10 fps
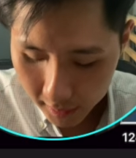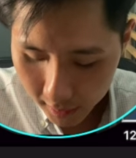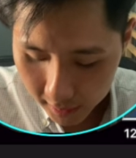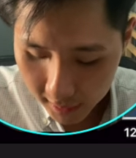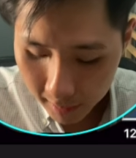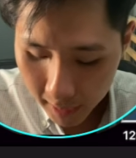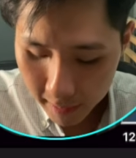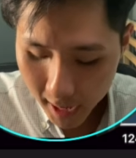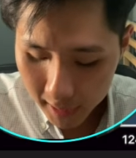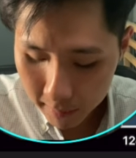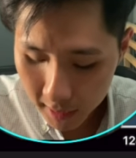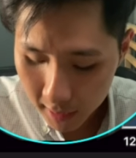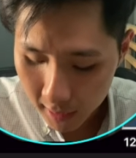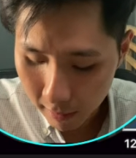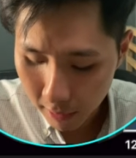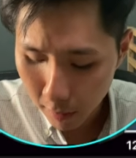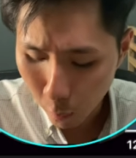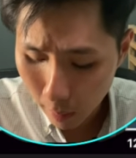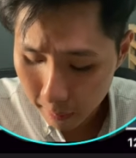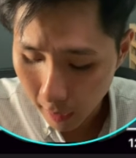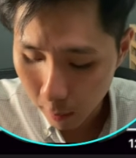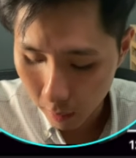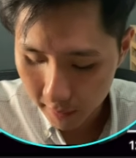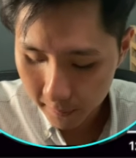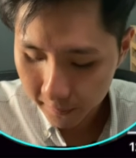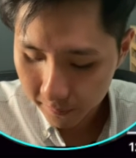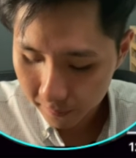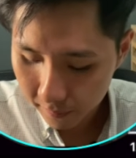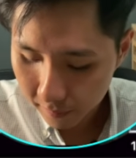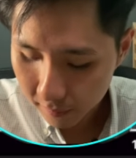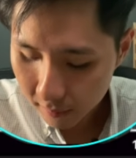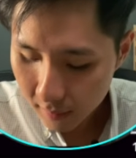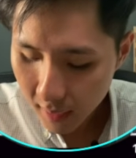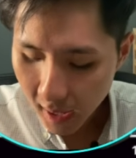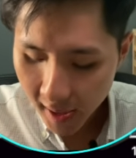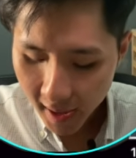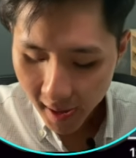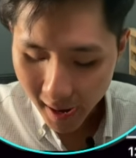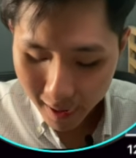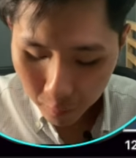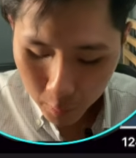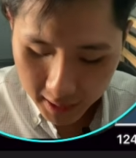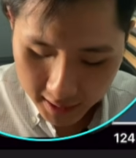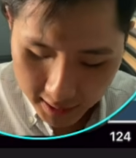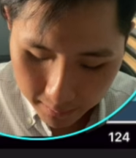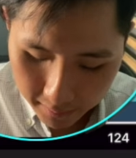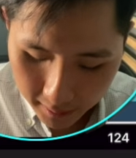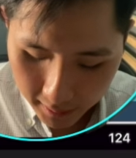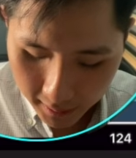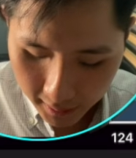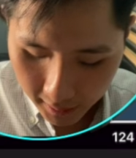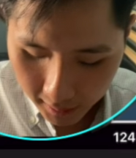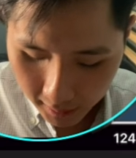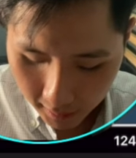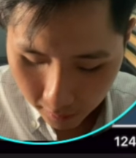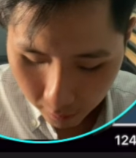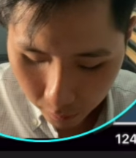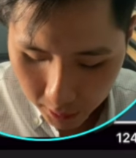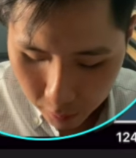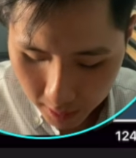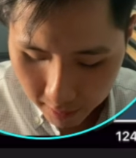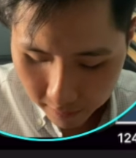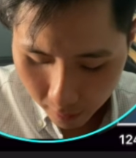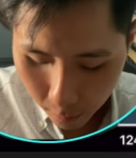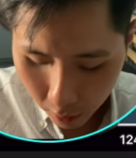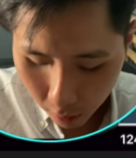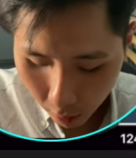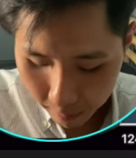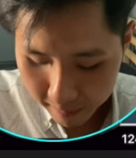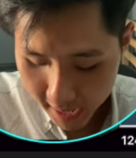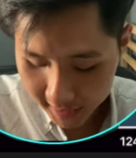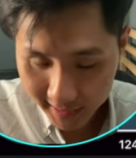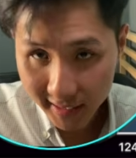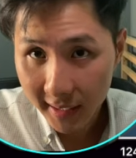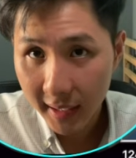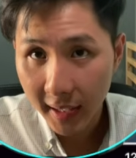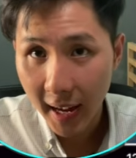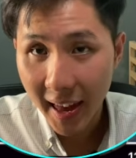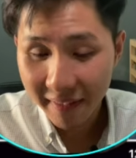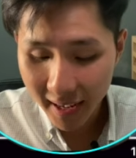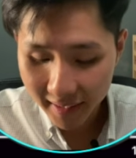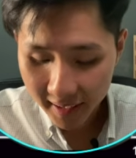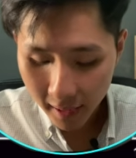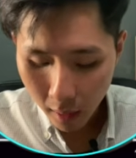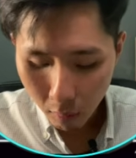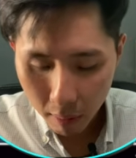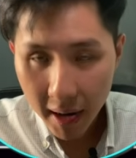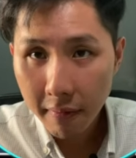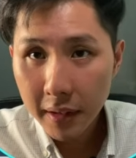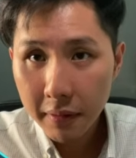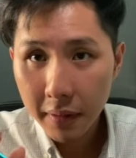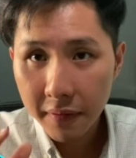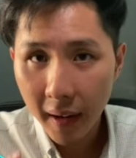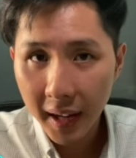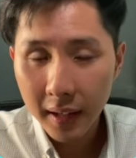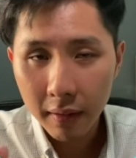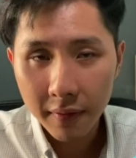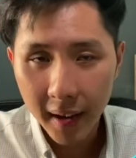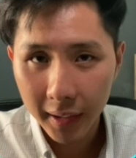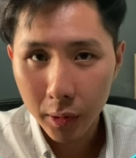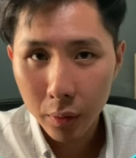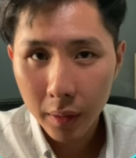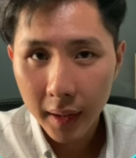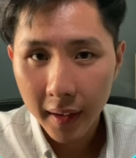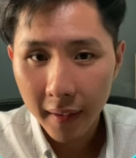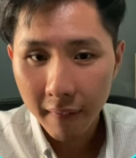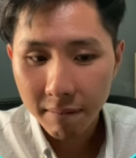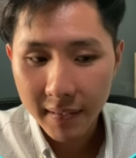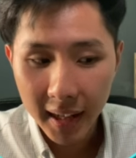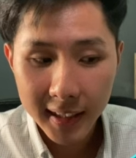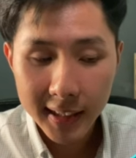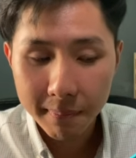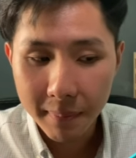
the element in the array one by one. And we create a variable called max, and then whenever we find a value that is